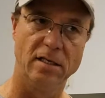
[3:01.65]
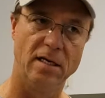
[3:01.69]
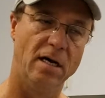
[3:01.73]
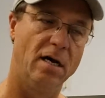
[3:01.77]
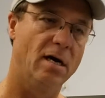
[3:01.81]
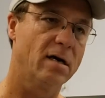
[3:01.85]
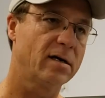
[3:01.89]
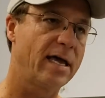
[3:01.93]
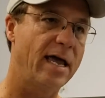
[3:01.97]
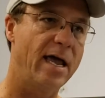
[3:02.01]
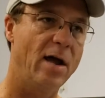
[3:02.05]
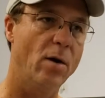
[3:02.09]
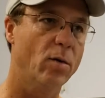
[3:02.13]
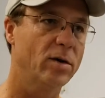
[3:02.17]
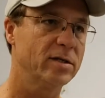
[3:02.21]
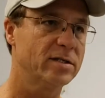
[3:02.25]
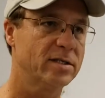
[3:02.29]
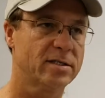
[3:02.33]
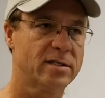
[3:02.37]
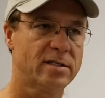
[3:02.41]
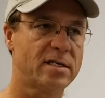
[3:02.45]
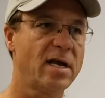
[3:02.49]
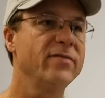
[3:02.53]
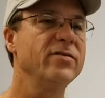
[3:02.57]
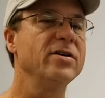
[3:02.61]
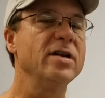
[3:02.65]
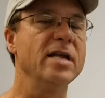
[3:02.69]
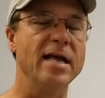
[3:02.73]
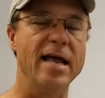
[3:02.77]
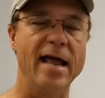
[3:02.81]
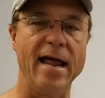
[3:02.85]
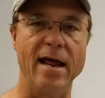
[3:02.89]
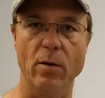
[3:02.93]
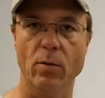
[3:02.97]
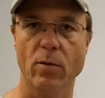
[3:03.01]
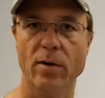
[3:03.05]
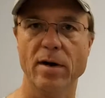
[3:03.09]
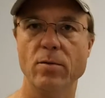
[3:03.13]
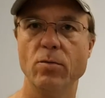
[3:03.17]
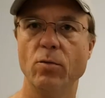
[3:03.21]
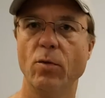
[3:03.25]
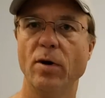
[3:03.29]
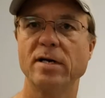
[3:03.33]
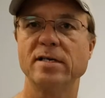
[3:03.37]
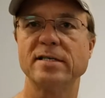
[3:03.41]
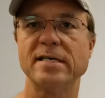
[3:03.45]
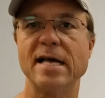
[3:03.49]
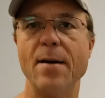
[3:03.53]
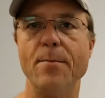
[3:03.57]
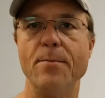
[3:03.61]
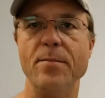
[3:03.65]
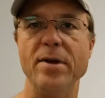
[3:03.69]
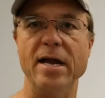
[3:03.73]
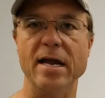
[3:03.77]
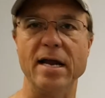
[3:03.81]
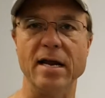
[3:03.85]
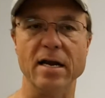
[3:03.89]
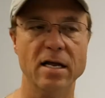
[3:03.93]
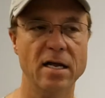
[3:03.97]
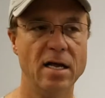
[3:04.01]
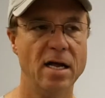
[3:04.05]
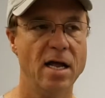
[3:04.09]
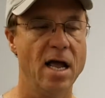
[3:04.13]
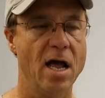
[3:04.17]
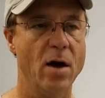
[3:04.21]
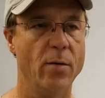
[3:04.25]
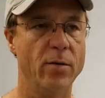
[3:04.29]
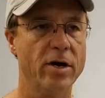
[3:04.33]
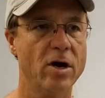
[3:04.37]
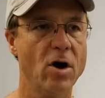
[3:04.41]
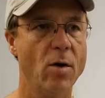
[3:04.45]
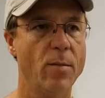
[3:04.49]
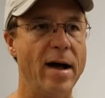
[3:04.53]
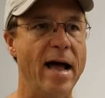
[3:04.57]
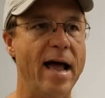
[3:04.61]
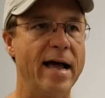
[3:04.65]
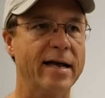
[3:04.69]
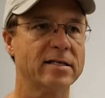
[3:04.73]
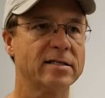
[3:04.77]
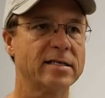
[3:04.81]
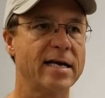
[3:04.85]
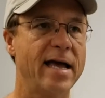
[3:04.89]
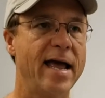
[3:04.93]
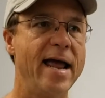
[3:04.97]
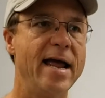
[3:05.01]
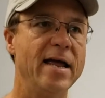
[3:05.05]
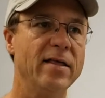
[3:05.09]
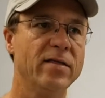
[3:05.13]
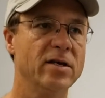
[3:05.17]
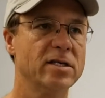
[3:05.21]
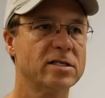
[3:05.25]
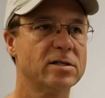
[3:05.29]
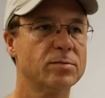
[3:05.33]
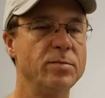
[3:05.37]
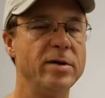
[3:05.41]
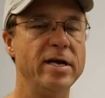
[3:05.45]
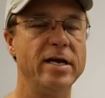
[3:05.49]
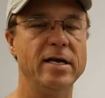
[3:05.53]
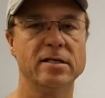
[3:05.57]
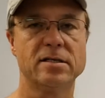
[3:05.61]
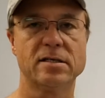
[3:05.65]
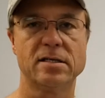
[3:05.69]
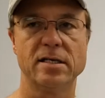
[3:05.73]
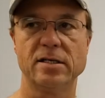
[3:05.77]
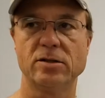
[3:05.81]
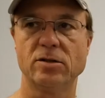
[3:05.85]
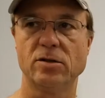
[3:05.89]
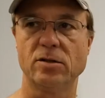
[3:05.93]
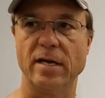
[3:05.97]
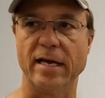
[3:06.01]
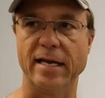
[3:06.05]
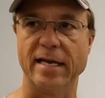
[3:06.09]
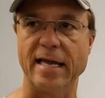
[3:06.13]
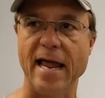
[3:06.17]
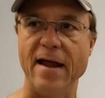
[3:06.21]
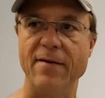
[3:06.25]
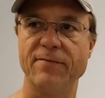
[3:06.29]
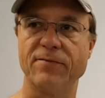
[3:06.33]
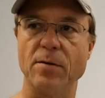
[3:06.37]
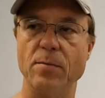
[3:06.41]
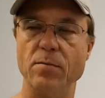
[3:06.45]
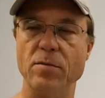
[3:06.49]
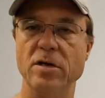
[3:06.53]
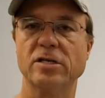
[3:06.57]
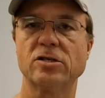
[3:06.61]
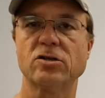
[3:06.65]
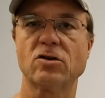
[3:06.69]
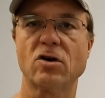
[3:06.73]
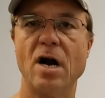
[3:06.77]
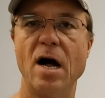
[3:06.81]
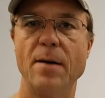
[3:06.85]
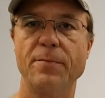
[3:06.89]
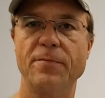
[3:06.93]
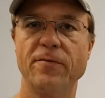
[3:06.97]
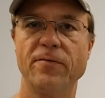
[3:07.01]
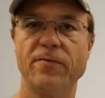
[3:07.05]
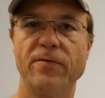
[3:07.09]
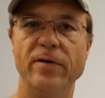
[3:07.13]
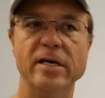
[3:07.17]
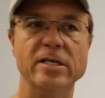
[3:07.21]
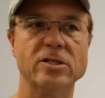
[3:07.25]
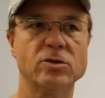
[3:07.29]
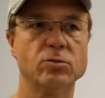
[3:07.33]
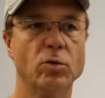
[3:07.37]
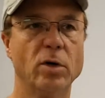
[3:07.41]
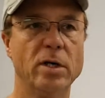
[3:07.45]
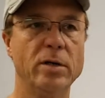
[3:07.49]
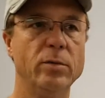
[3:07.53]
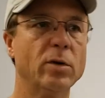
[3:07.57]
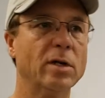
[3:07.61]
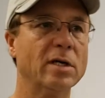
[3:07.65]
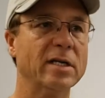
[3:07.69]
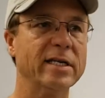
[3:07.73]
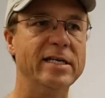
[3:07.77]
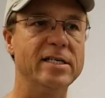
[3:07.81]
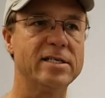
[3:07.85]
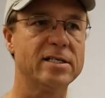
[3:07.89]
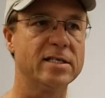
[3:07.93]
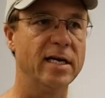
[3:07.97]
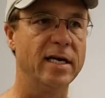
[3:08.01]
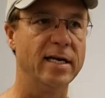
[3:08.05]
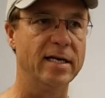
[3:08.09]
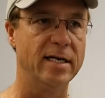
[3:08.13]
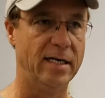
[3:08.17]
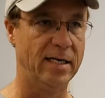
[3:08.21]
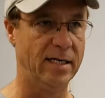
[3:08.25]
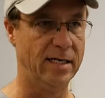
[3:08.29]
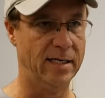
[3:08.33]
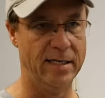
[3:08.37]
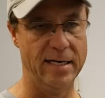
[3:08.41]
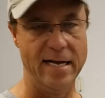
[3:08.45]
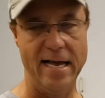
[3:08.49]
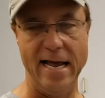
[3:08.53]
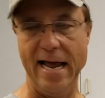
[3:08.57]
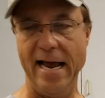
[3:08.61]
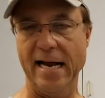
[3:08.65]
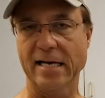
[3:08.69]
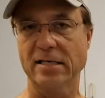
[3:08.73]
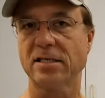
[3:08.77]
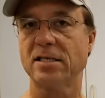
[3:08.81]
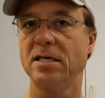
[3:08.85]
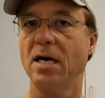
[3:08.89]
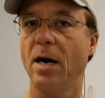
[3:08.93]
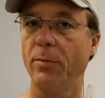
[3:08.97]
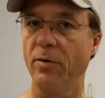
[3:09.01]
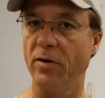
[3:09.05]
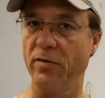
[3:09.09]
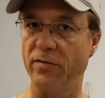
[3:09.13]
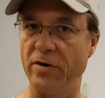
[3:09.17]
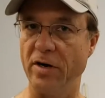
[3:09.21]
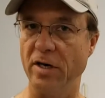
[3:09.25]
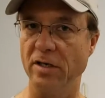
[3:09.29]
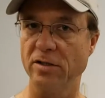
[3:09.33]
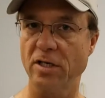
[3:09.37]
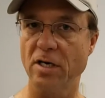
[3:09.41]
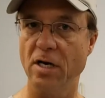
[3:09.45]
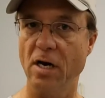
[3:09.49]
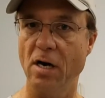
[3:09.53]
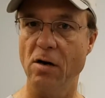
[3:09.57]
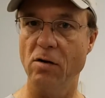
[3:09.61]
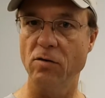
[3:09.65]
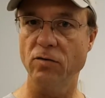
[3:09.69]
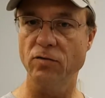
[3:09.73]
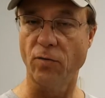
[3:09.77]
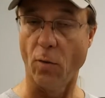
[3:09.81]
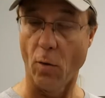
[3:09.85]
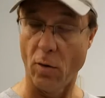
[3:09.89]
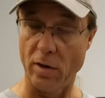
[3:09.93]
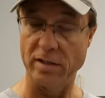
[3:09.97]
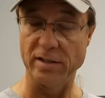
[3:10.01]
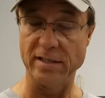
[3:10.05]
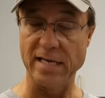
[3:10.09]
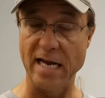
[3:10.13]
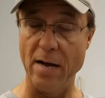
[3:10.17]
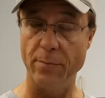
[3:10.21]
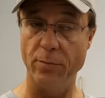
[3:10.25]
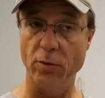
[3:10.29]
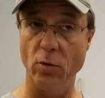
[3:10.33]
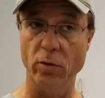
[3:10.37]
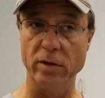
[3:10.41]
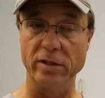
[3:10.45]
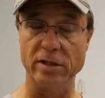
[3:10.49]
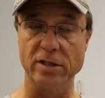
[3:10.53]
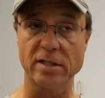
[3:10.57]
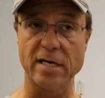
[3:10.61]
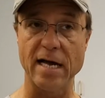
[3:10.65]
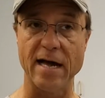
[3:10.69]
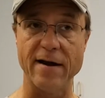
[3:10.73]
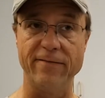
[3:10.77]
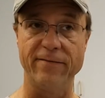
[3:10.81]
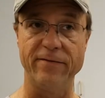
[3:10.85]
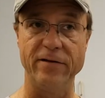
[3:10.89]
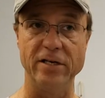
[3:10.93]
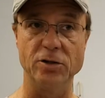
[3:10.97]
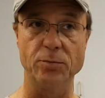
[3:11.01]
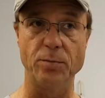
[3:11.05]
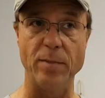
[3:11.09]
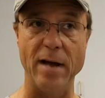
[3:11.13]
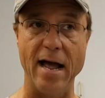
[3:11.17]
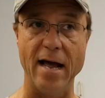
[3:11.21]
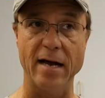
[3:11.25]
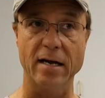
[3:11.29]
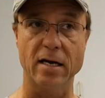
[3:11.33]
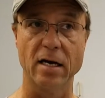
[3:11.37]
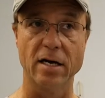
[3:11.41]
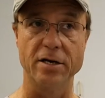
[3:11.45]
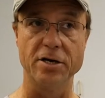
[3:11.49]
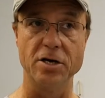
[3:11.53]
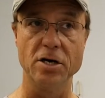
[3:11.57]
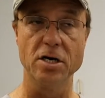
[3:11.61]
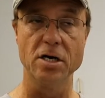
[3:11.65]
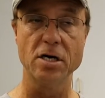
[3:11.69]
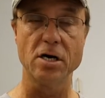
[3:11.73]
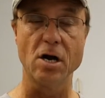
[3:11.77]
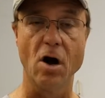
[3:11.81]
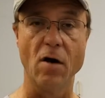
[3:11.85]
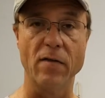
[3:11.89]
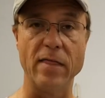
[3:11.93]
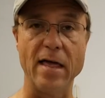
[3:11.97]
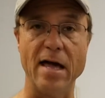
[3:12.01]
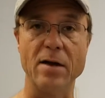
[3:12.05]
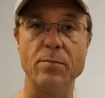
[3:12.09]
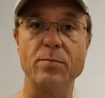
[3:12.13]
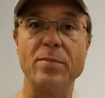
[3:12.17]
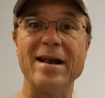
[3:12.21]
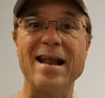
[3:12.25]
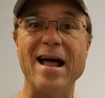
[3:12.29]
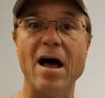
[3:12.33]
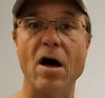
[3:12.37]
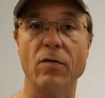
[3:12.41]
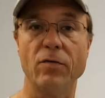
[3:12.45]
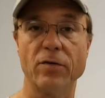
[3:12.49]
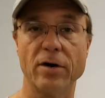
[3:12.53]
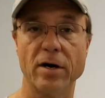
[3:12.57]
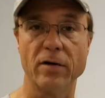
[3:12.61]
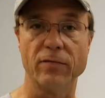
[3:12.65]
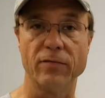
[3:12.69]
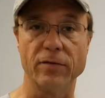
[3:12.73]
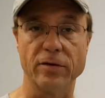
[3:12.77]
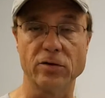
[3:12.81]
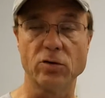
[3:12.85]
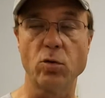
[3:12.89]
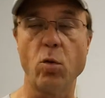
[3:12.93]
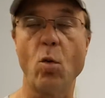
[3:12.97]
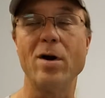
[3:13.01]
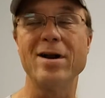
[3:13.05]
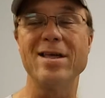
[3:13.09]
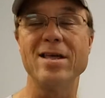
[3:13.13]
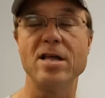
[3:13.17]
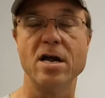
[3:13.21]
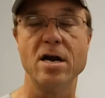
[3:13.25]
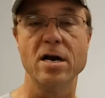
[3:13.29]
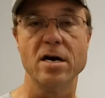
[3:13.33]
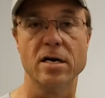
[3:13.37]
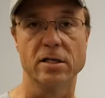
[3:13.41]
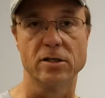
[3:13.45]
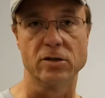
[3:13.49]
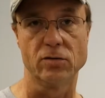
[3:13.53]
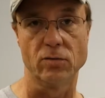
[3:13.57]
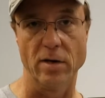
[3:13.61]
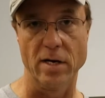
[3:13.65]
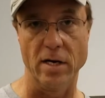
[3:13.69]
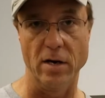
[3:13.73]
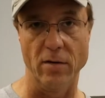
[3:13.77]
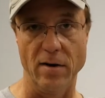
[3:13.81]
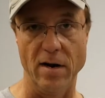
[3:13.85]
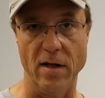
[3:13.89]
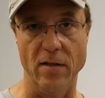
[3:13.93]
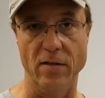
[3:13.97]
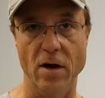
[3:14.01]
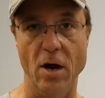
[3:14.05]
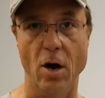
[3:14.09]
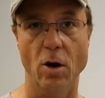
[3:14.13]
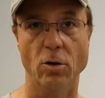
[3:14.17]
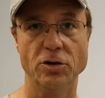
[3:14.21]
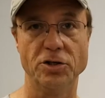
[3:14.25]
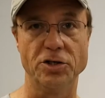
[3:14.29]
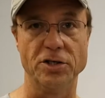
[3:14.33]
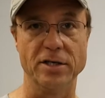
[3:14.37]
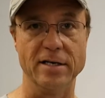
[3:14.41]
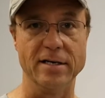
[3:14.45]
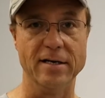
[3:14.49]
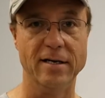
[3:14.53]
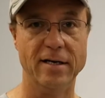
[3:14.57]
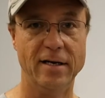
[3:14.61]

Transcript: Okay, what's 78? What does that mean? And we go back and say, hey, this means it came from this crop of fish. We released it X number of years ago. For example, we just got a fish back a year ago that had been out there for 20 years running around the ocean.